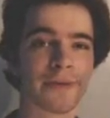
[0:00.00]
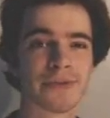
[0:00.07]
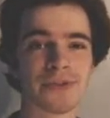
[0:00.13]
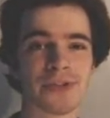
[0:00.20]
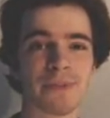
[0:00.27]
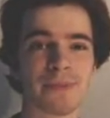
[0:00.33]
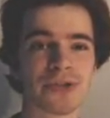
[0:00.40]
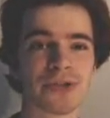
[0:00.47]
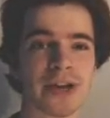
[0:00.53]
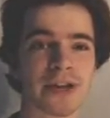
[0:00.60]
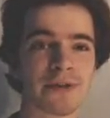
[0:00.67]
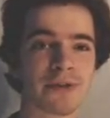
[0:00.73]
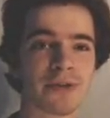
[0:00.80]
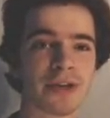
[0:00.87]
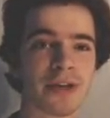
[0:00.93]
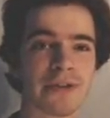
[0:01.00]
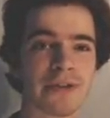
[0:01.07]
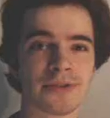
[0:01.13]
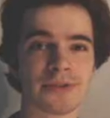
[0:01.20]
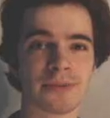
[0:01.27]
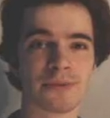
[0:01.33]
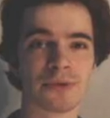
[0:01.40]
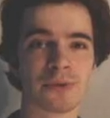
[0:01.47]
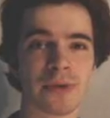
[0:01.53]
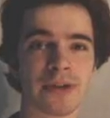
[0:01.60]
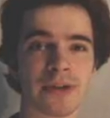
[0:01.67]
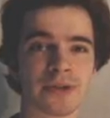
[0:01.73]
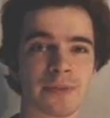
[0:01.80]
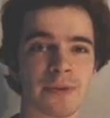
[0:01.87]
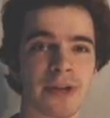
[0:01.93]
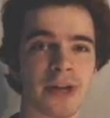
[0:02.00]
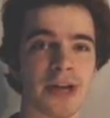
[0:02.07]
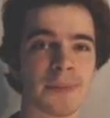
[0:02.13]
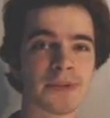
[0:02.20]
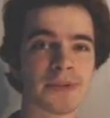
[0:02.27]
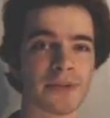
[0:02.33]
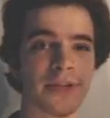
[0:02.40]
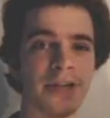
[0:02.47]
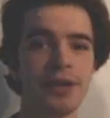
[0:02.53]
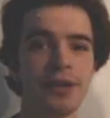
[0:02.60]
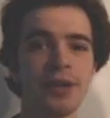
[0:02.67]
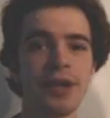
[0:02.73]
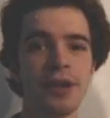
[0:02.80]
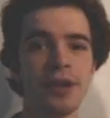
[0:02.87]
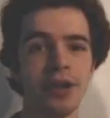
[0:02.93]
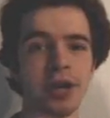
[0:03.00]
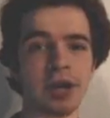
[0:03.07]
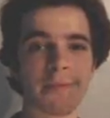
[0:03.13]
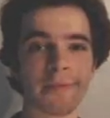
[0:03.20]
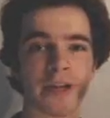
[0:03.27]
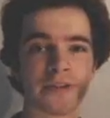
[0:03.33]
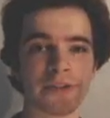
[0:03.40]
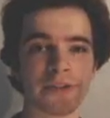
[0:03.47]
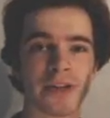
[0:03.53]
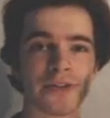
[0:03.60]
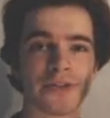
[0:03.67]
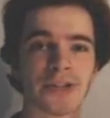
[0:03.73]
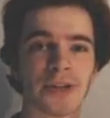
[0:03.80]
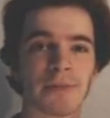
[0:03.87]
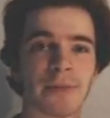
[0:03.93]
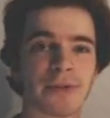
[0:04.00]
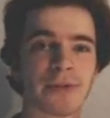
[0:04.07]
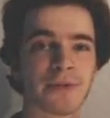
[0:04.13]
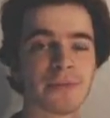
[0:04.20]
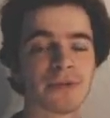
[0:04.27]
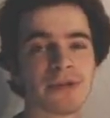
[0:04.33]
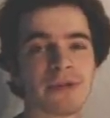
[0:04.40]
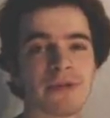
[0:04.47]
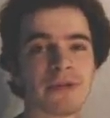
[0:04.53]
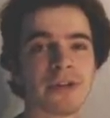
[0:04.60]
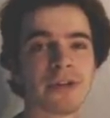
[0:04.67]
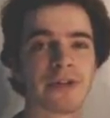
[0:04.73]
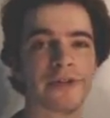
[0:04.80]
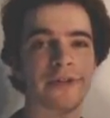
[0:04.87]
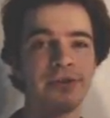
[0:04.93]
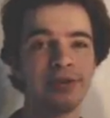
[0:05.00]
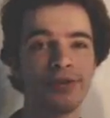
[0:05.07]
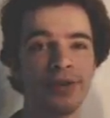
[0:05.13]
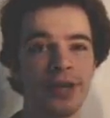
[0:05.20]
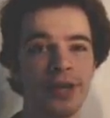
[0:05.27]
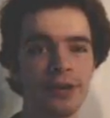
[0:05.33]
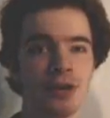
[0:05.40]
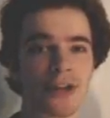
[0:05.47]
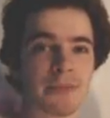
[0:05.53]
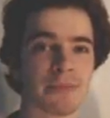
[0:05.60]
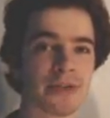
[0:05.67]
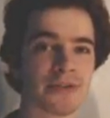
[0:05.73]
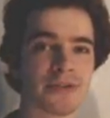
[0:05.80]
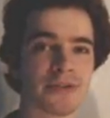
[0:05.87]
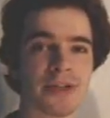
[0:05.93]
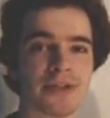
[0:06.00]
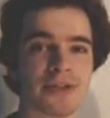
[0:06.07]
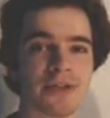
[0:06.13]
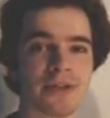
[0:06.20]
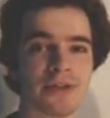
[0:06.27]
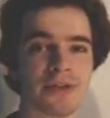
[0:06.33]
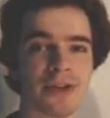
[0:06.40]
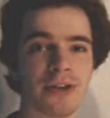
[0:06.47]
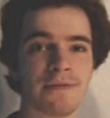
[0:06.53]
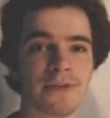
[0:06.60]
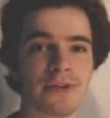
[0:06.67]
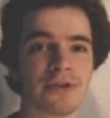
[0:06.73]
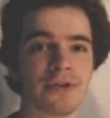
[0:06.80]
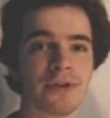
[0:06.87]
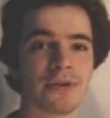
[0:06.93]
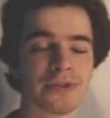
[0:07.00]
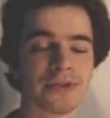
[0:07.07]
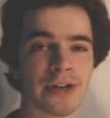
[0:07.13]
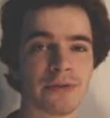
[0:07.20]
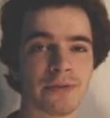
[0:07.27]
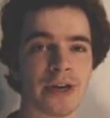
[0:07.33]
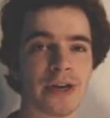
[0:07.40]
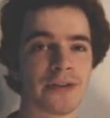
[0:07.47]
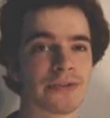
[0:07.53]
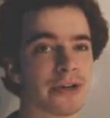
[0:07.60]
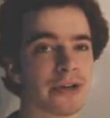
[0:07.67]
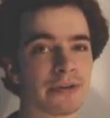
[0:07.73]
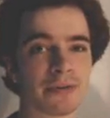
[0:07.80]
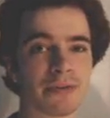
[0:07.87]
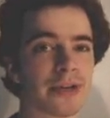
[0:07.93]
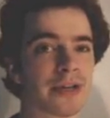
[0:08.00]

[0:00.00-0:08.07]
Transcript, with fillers: There's an image gallery, I think some trailers perhaps, so yeah, lots of nice supplemental material on here, and the presentation, video, sound-wise, all